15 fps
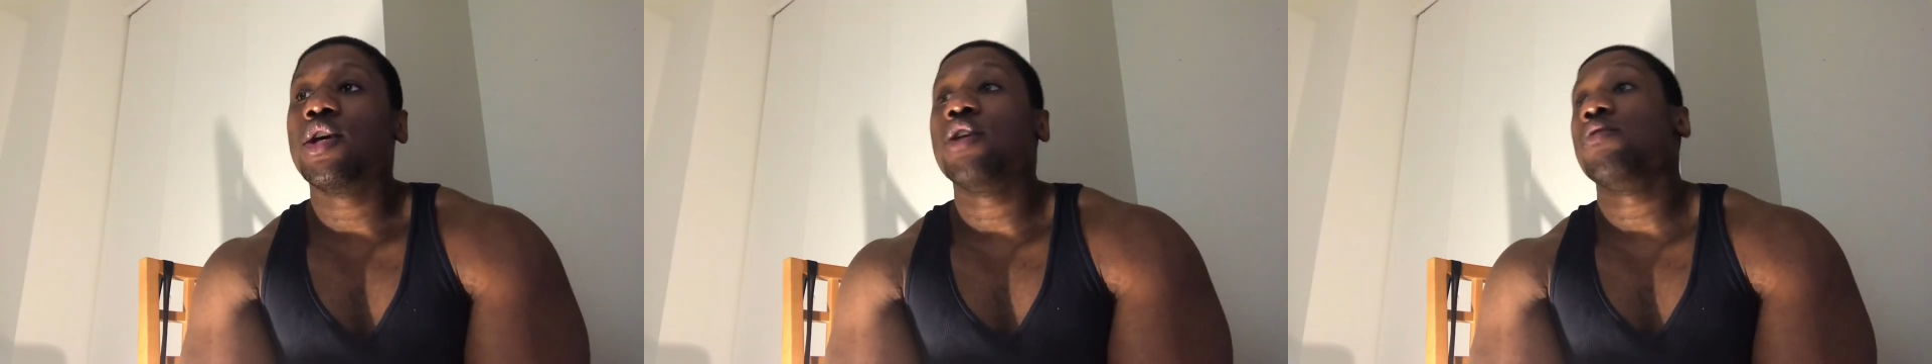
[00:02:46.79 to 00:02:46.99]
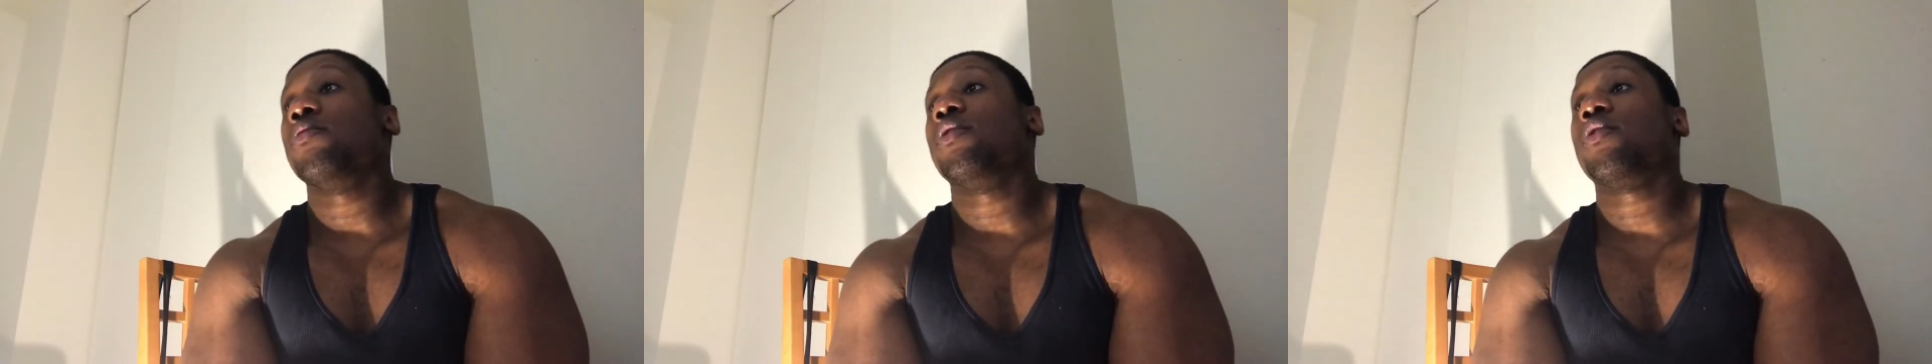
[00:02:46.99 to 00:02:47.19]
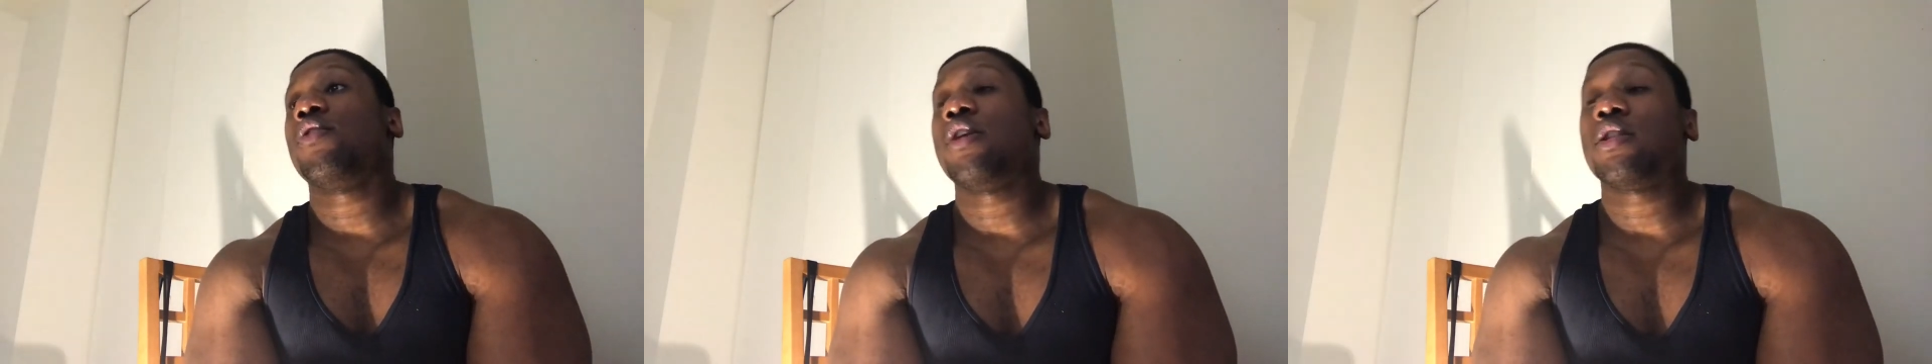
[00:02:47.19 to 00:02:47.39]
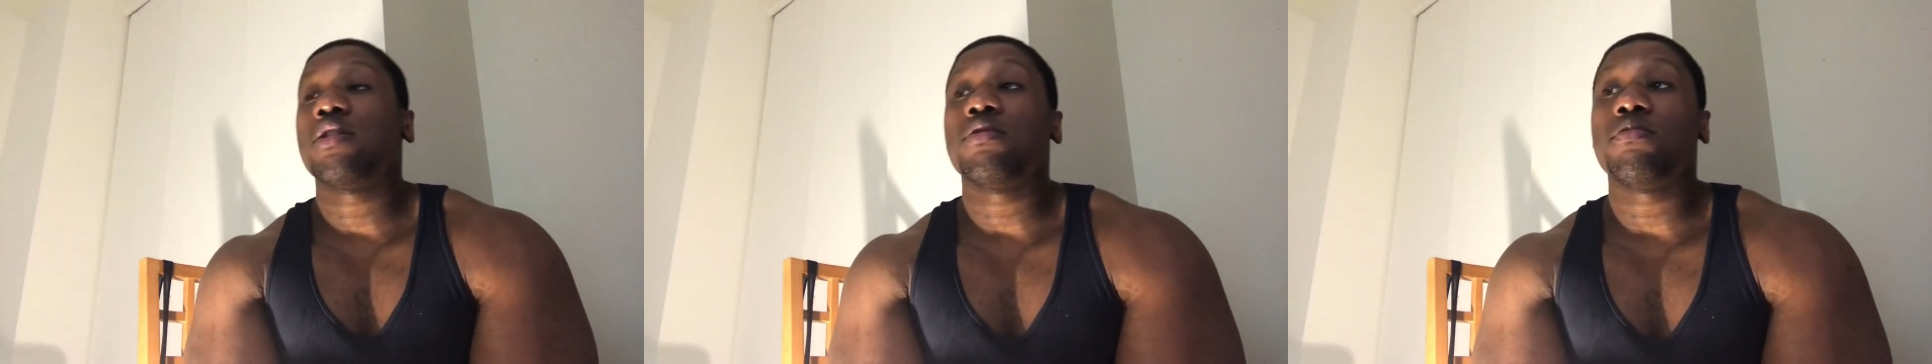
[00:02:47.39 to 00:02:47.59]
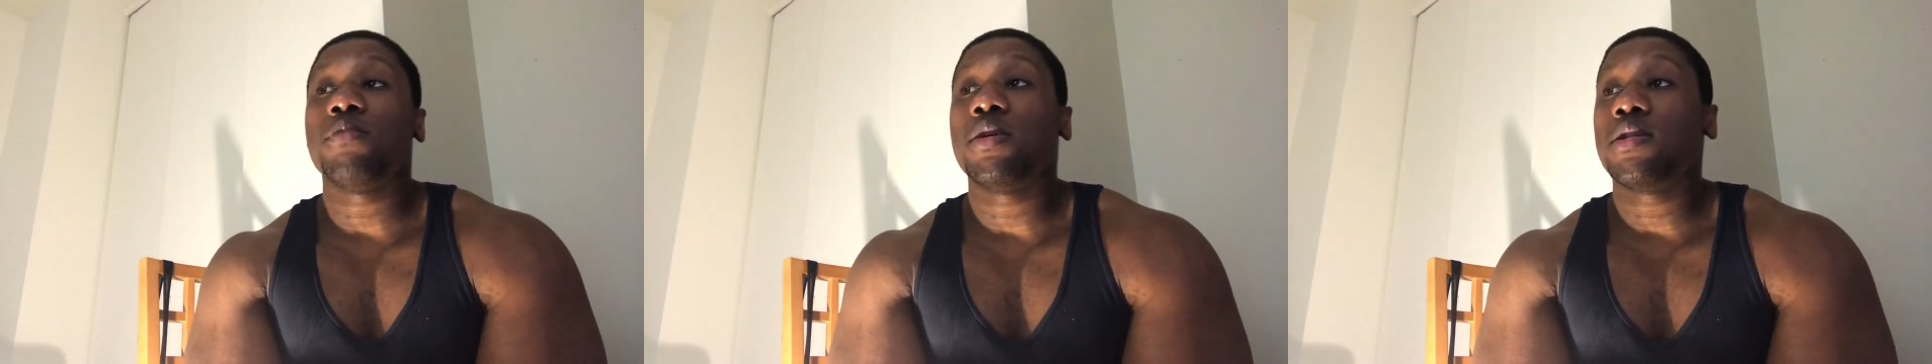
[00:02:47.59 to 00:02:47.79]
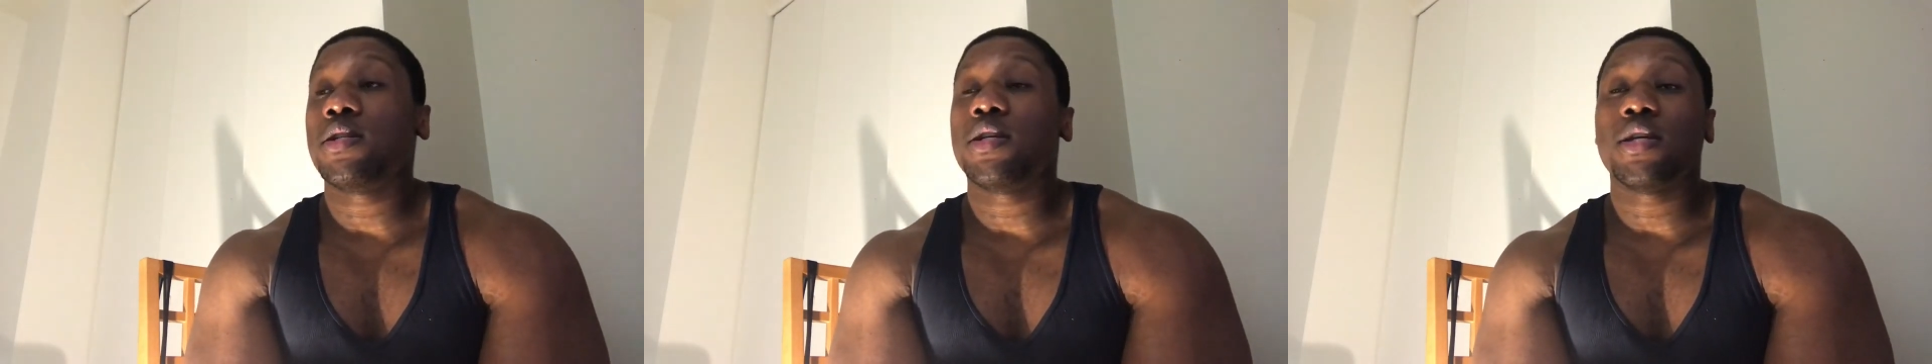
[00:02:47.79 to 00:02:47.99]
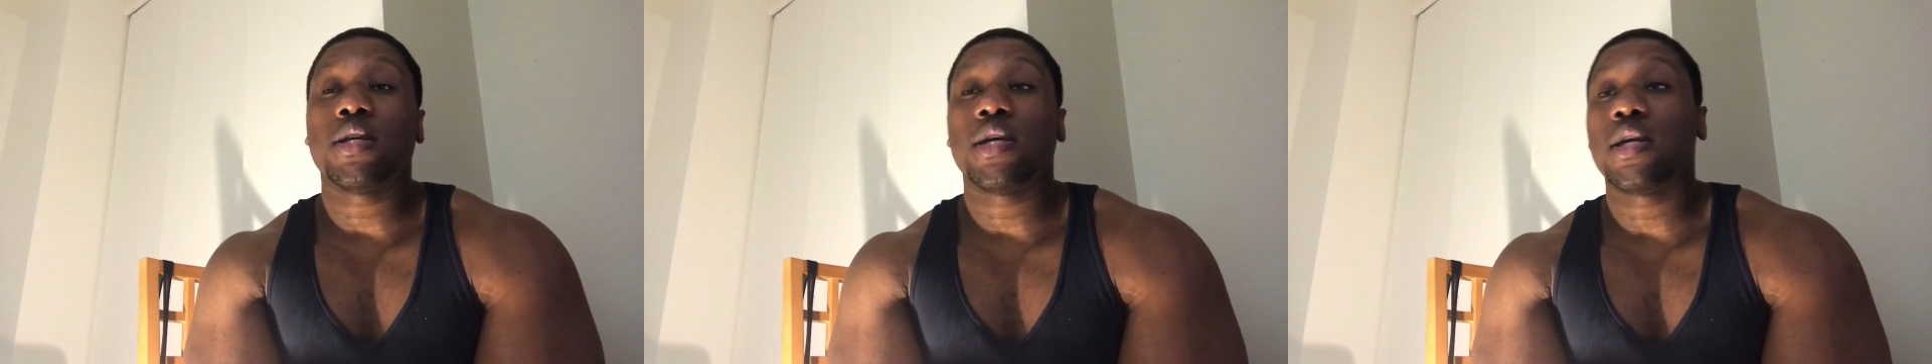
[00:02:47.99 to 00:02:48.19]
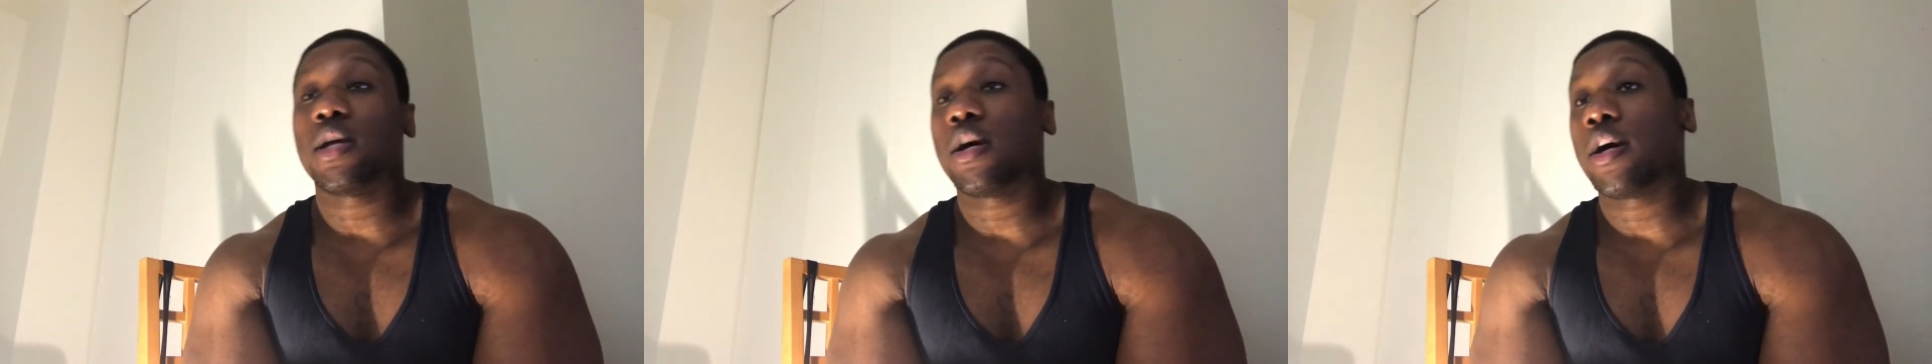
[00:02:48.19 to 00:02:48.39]
you want to crank this music and
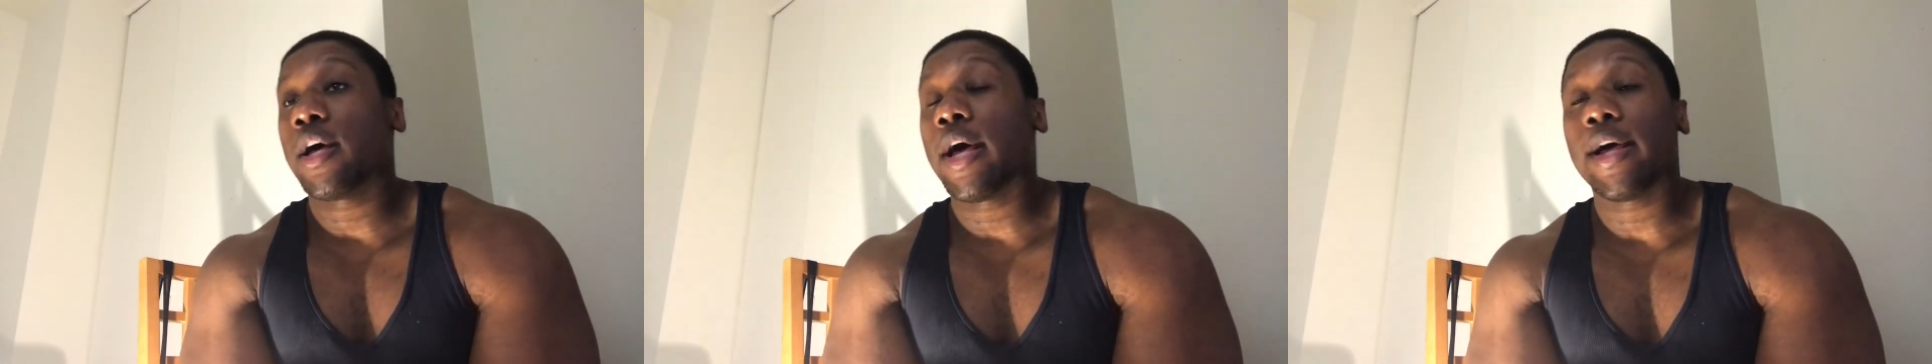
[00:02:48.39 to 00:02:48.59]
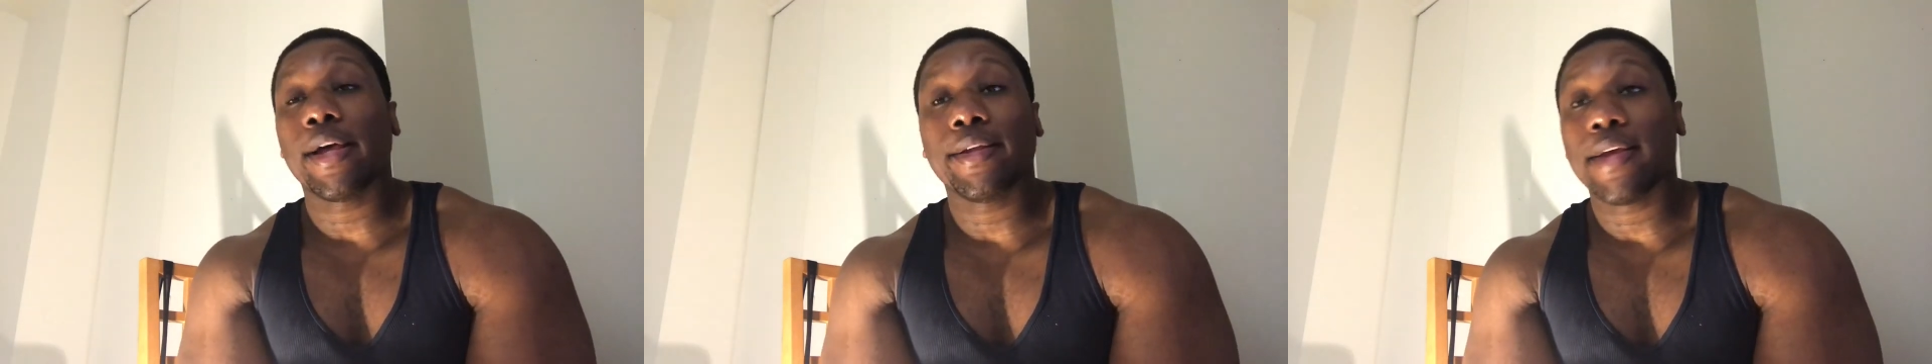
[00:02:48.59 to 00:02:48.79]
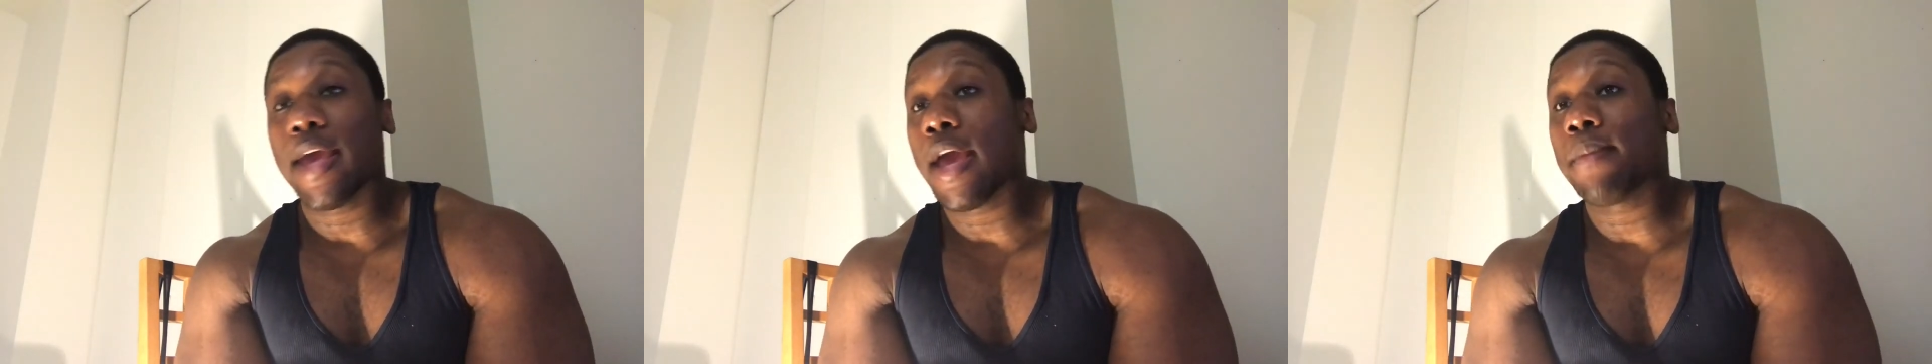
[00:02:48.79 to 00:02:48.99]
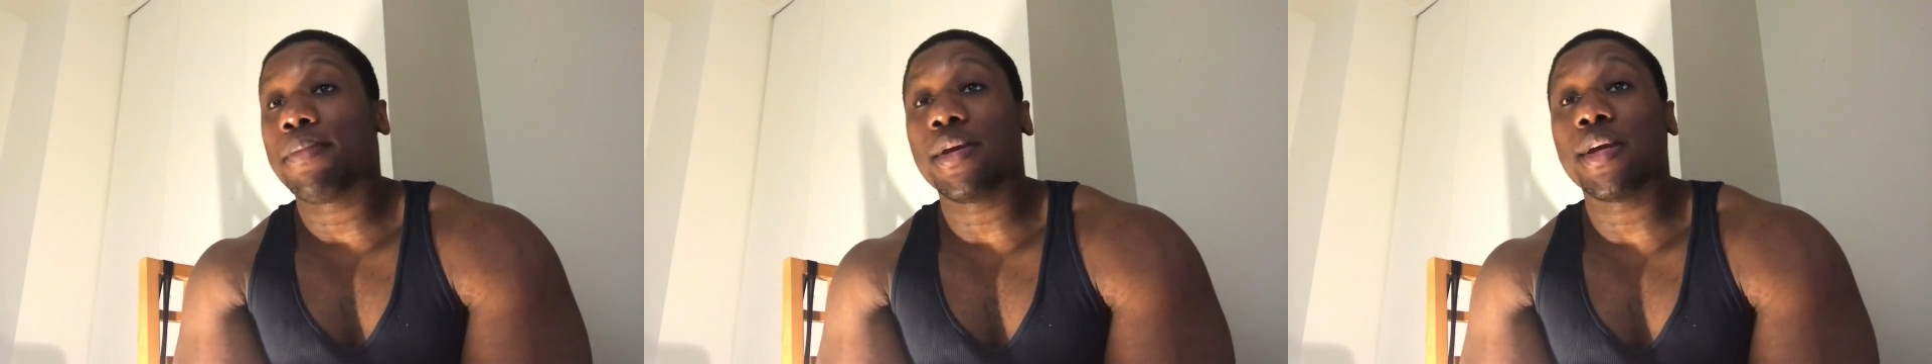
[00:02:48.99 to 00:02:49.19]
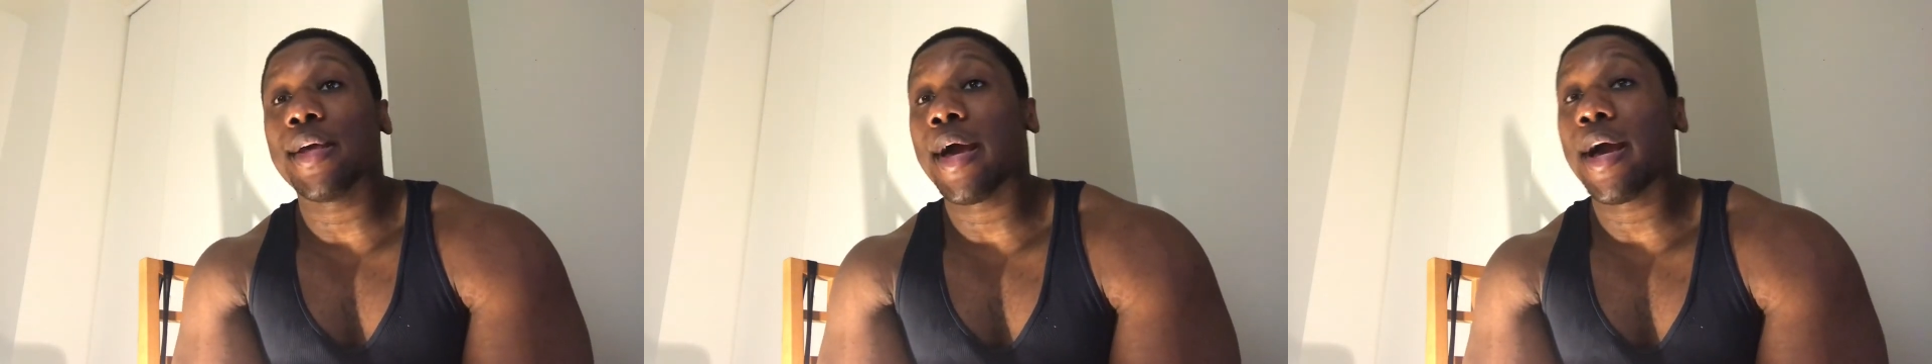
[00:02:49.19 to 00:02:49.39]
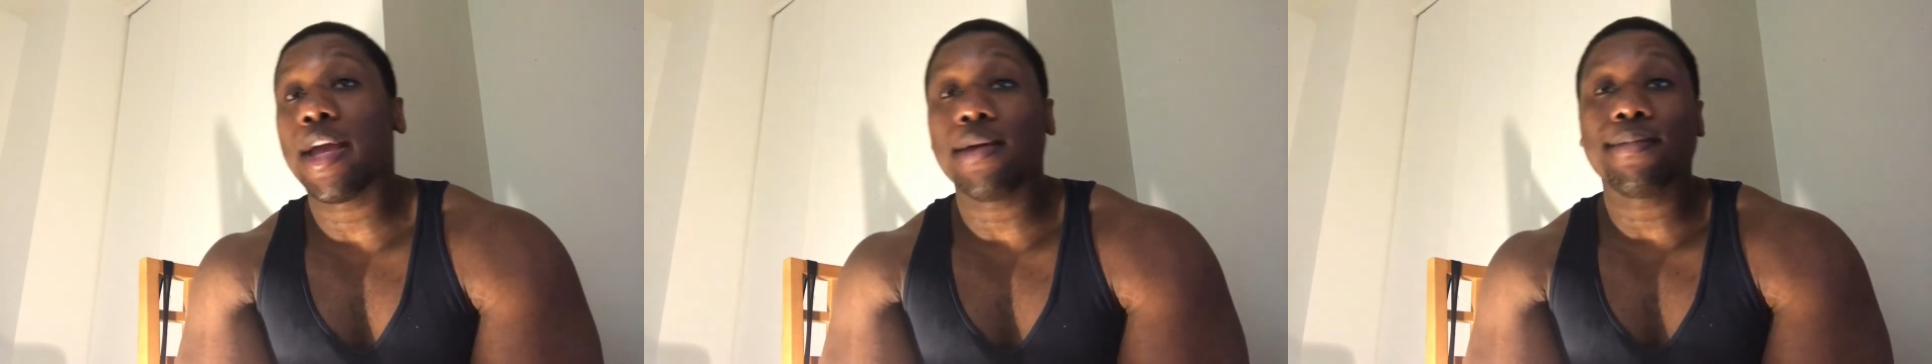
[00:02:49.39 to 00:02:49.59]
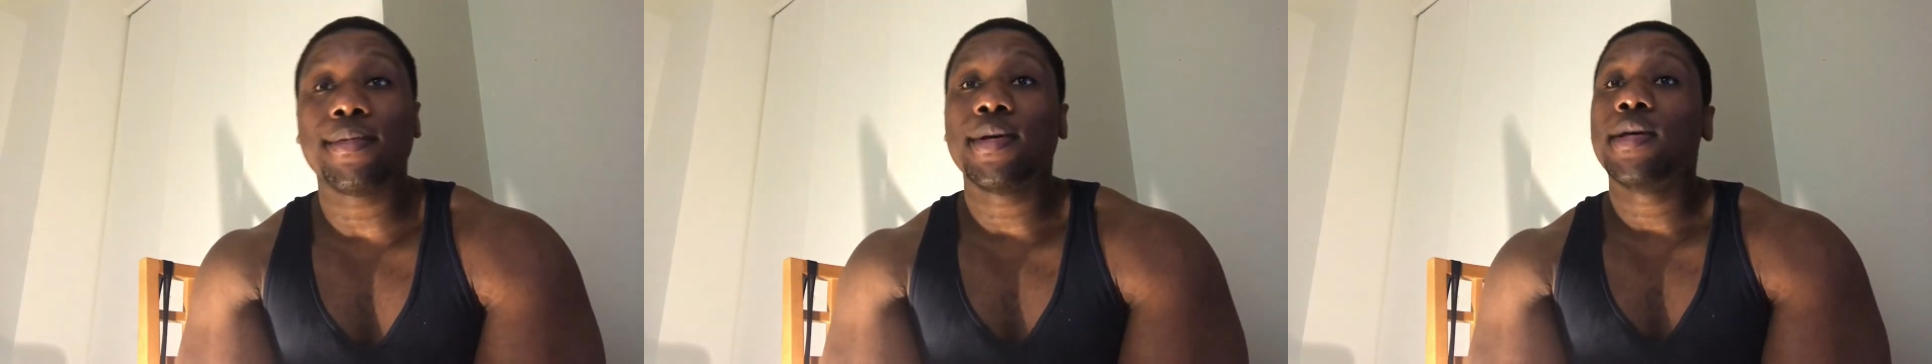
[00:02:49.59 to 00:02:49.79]
get all happy and hype.